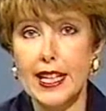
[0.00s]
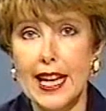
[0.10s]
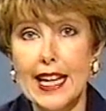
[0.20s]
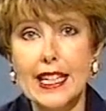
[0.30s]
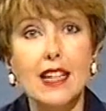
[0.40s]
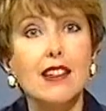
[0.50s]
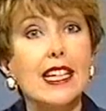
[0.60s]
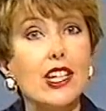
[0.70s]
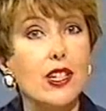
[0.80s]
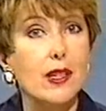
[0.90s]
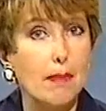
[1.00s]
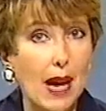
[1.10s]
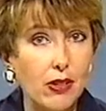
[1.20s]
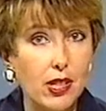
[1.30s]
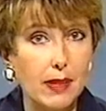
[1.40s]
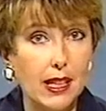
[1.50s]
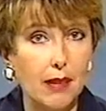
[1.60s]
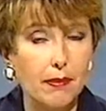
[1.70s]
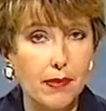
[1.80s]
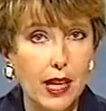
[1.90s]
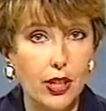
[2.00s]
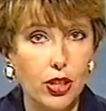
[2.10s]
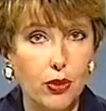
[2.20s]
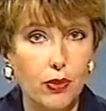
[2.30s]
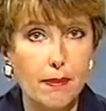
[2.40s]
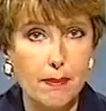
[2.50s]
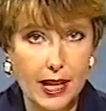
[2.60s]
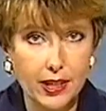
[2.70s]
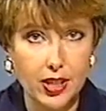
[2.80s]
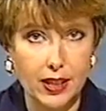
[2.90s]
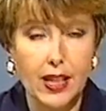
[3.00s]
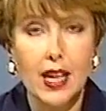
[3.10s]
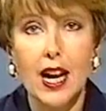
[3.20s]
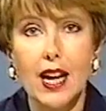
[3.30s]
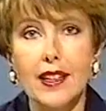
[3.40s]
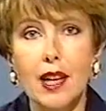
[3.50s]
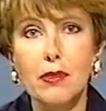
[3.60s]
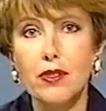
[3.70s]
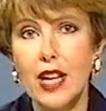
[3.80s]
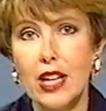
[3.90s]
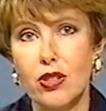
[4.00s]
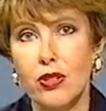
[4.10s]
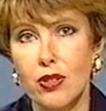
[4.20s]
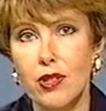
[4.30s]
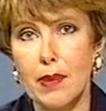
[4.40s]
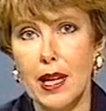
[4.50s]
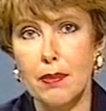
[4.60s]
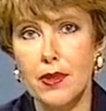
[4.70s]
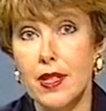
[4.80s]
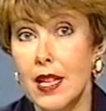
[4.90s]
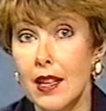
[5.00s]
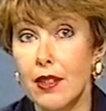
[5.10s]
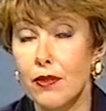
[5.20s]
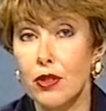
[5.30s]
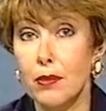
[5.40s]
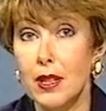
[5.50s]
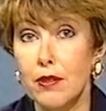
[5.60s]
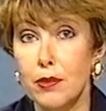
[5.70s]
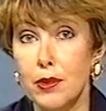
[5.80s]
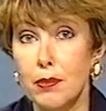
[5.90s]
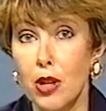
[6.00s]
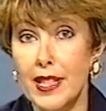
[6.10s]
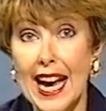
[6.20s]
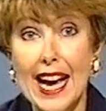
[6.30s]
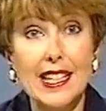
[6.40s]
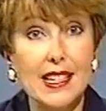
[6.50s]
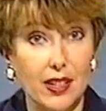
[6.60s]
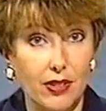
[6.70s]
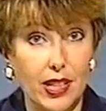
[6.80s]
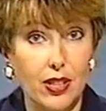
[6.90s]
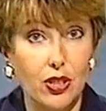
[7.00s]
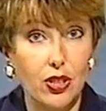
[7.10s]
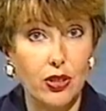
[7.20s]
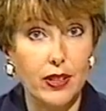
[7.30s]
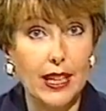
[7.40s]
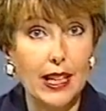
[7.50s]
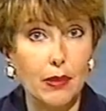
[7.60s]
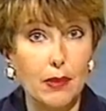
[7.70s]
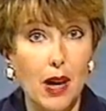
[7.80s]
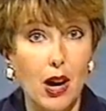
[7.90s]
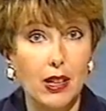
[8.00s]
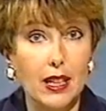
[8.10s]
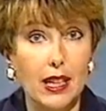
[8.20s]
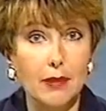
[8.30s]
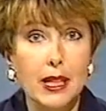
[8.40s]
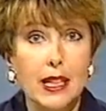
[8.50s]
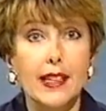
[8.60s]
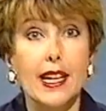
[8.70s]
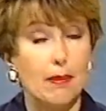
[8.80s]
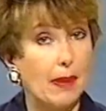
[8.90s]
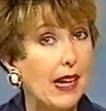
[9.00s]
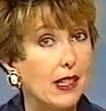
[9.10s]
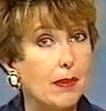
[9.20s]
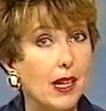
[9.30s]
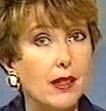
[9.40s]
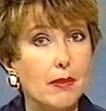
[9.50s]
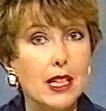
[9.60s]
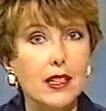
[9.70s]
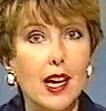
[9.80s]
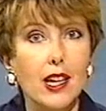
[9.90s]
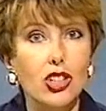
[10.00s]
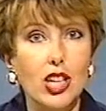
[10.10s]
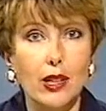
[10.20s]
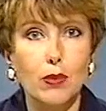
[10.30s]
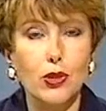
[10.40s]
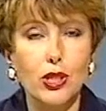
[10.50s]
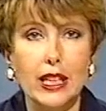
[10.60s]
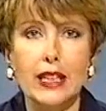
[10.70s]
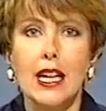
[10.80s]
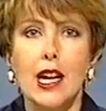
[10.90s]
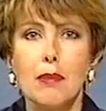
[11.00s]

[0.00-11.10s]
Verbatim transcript: that Kenny Dalglish is about to become their new manager. A number of national newspapers say the former Liverpool boss has agreed to join the Ewood Park club, now backed by the millionaire Jack Walker.